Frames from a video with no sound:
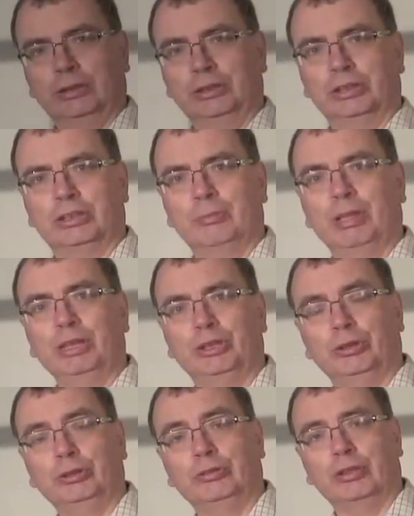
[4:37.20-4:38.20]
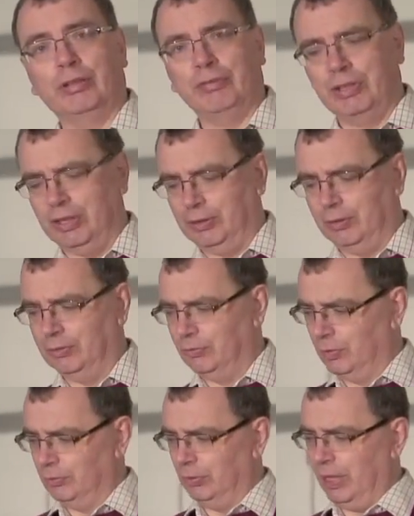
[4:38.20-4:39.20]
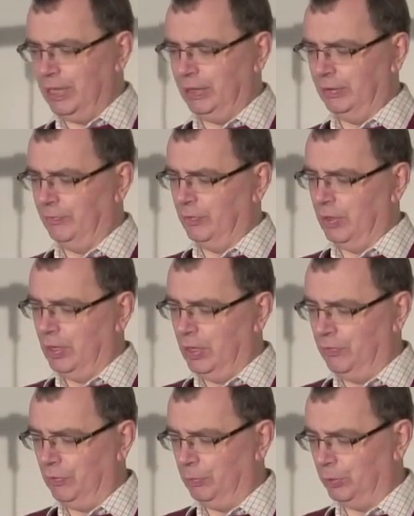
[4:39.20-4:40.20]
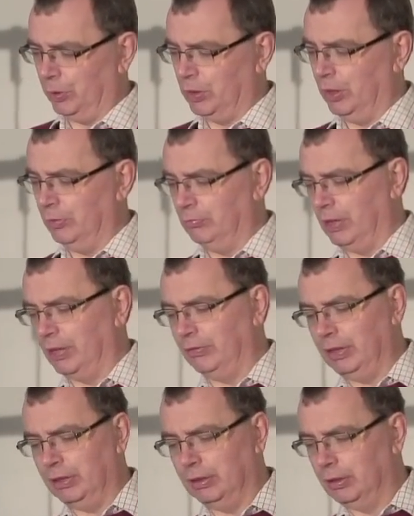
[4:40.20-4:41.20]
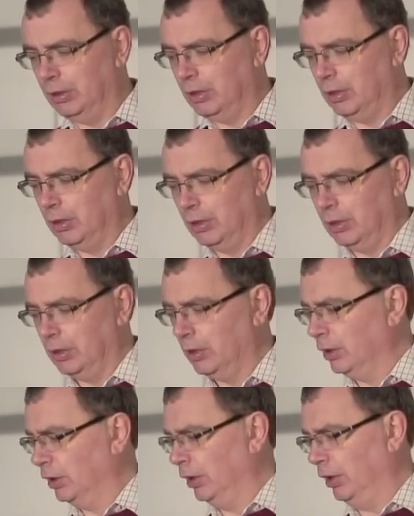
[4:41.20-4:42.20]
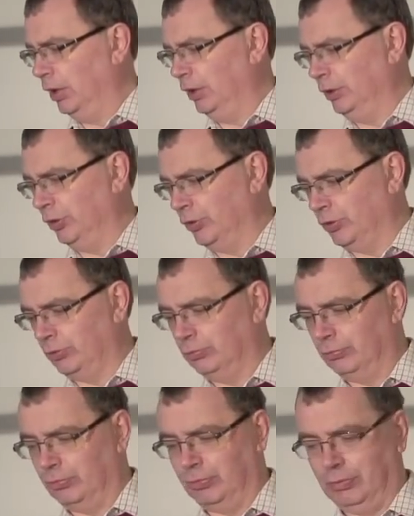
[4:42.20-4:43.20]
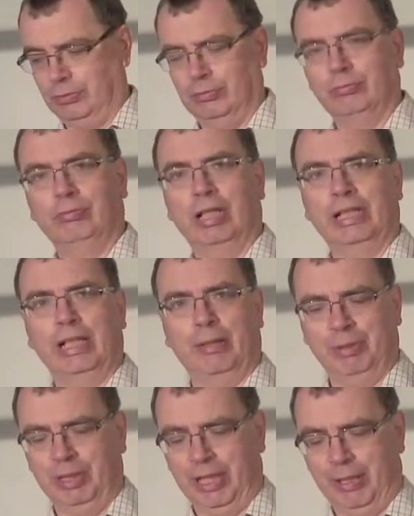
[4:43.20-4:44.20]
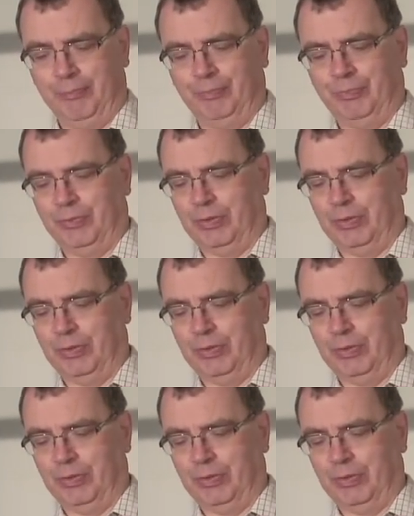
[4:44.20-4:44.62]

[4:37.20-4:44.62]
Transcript: So just to make sure you've got everything right, if you put a curtain runner in and you just run it up and down.